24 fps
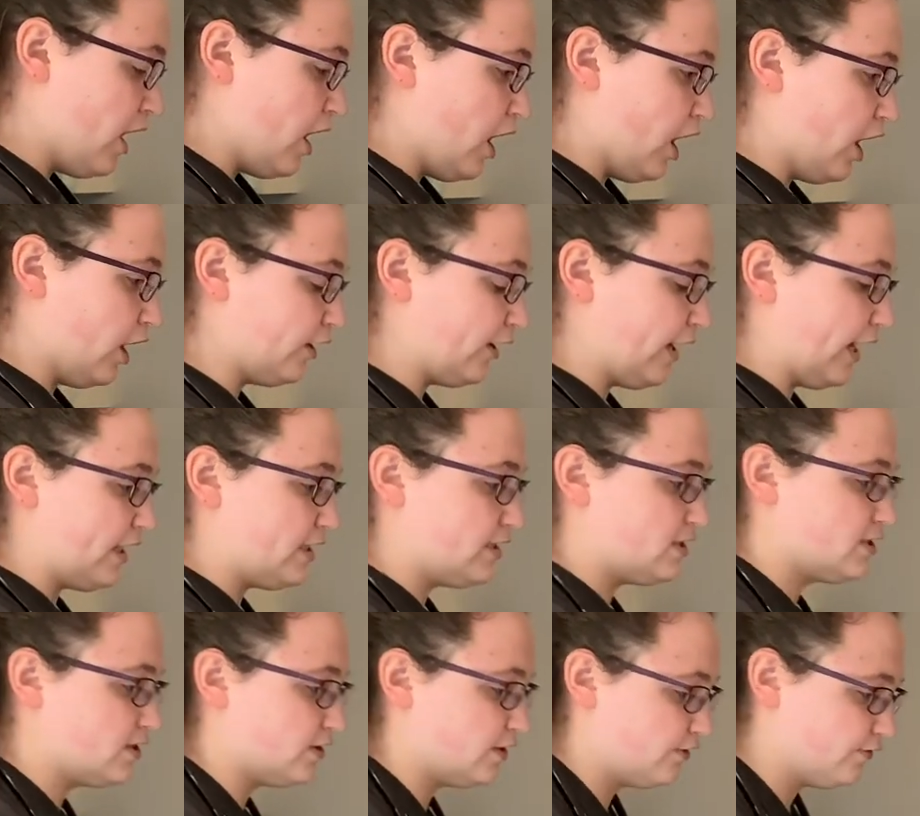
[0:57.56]
All right,
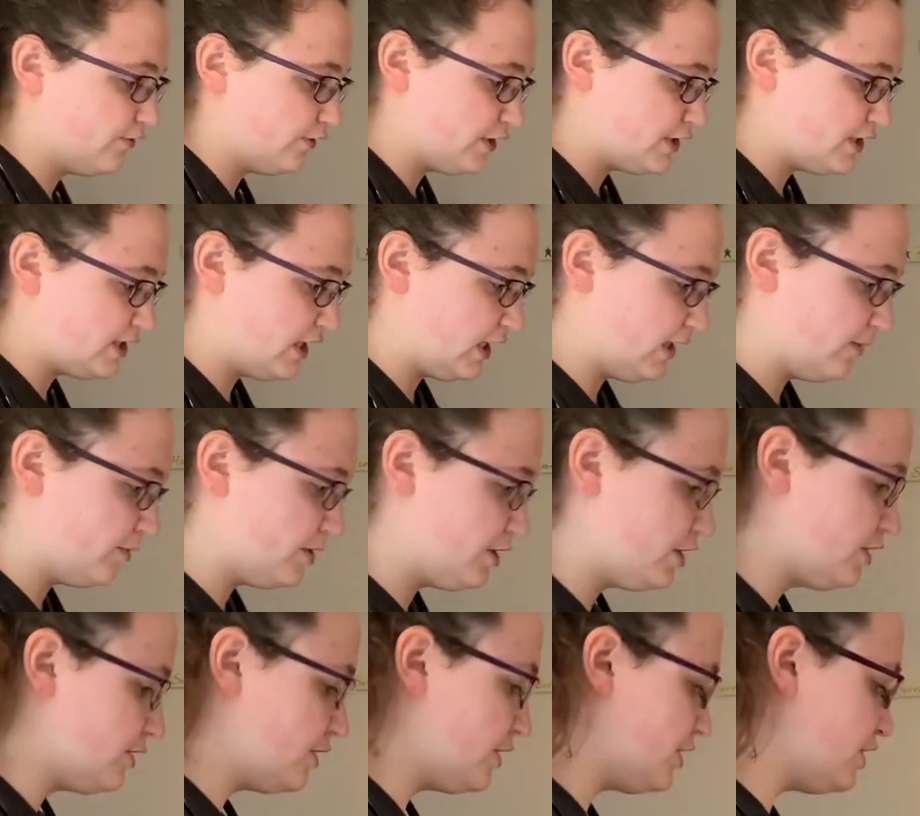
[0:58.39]
so the first thing I'm going
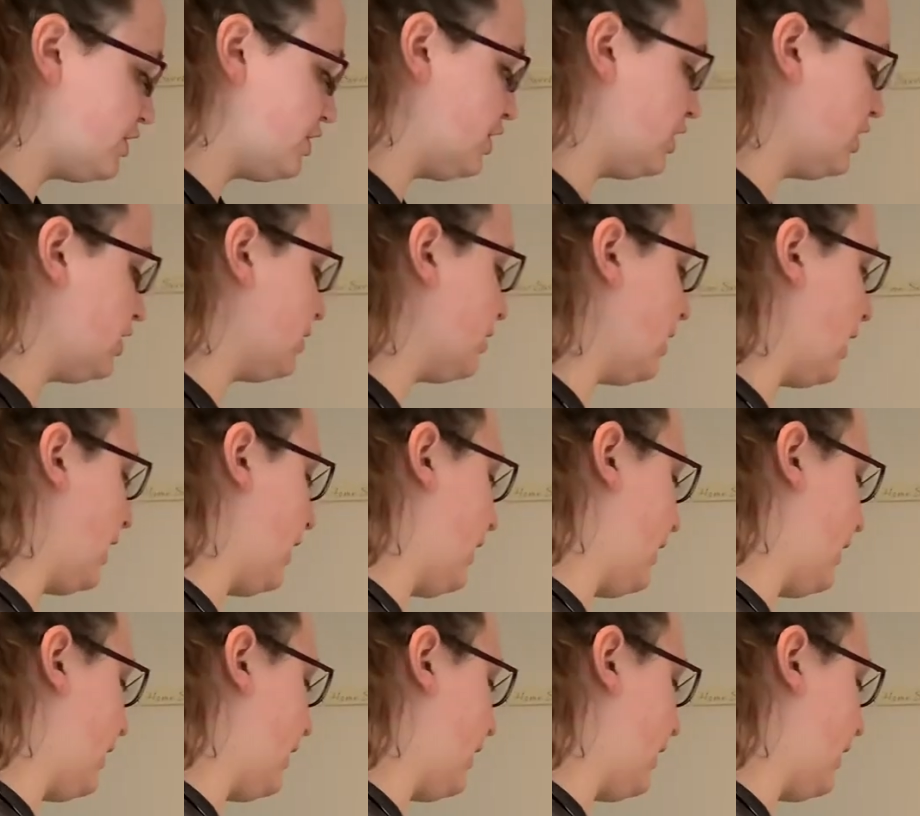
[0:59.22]
to do is your